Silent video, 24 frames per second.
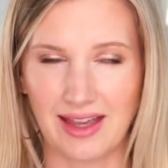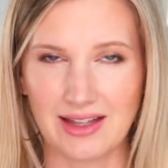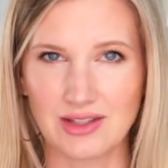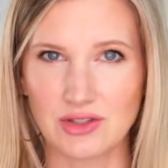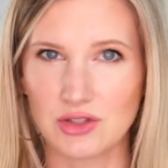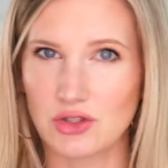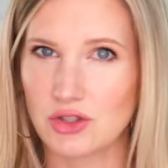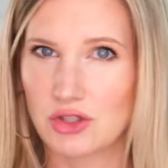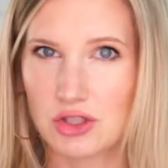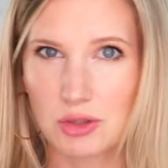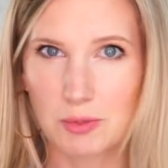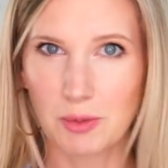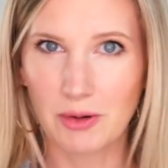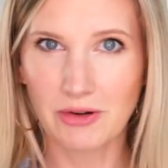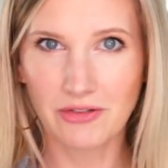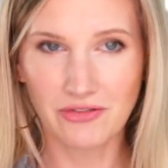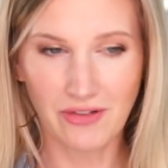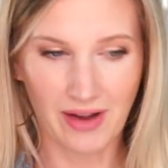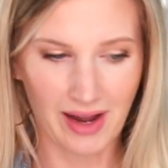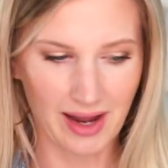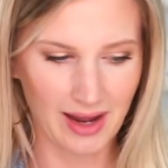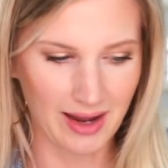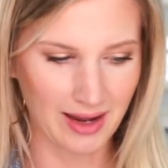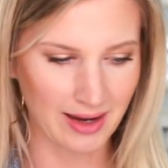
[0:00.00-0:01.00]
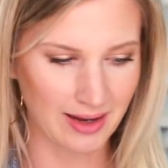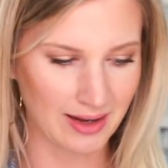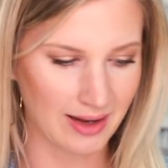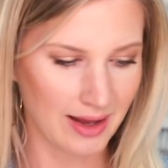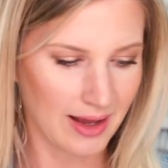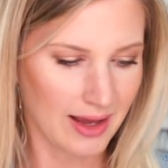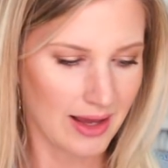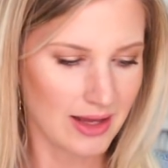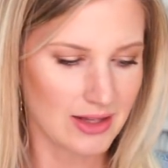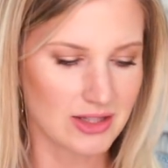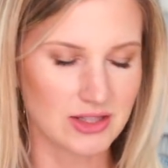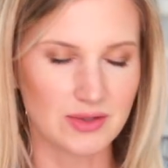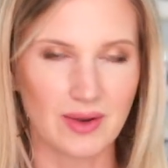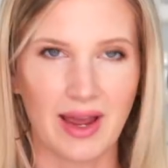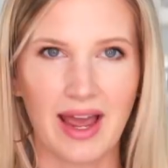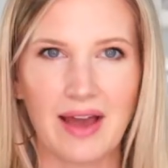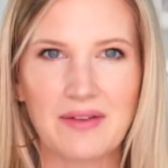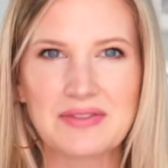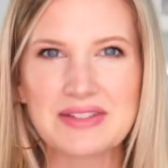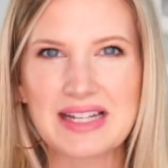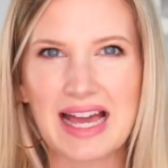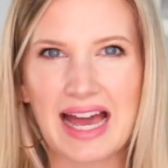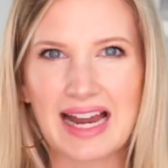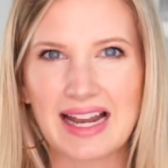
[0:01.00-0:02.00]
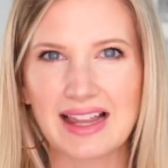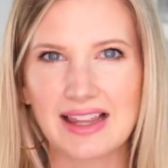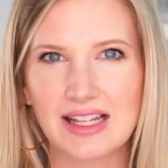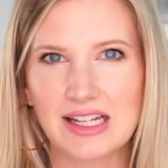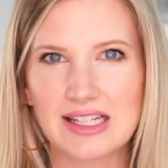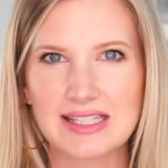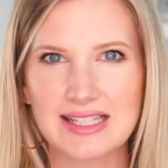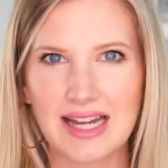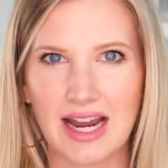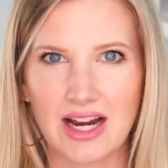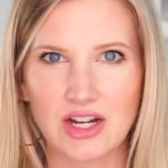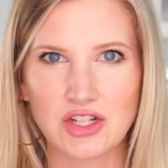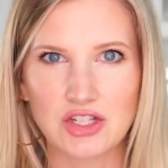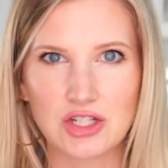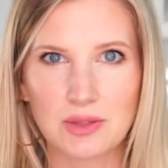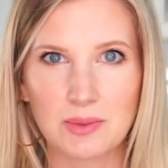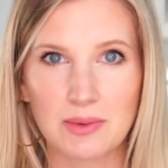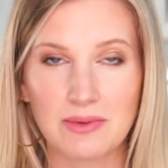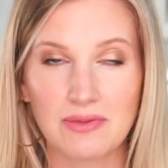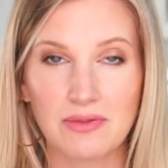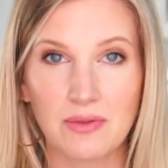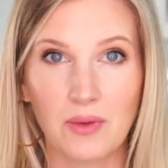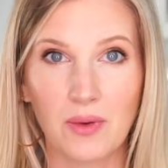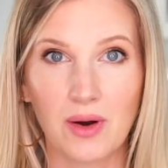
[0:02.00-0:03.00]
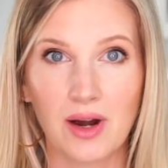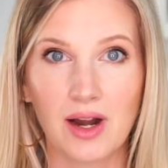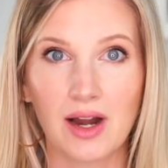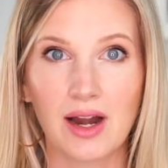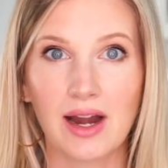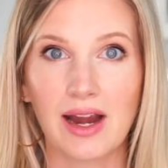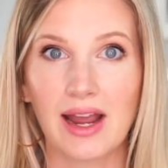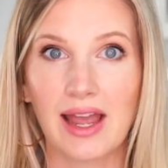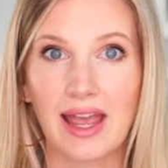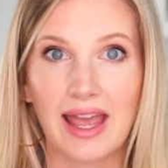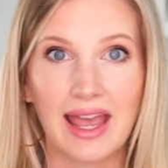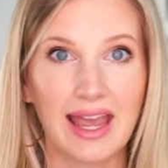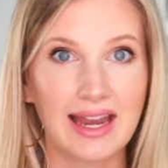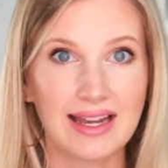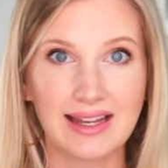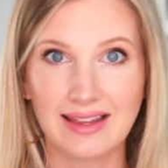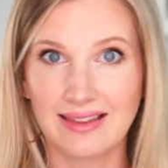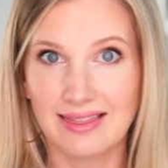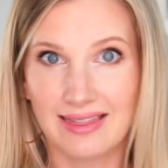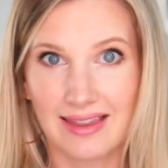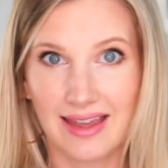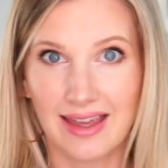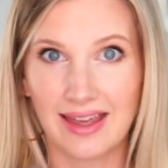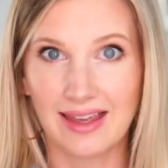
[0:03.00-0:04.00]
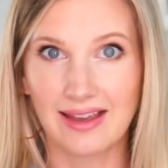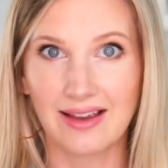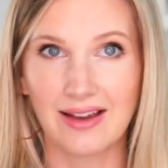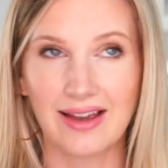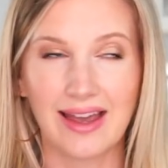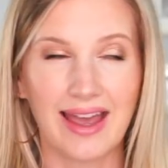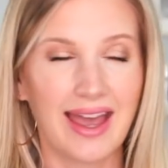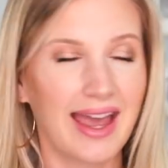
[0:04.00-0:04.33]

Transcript: It's super fine. So I have to add a little texture before anything,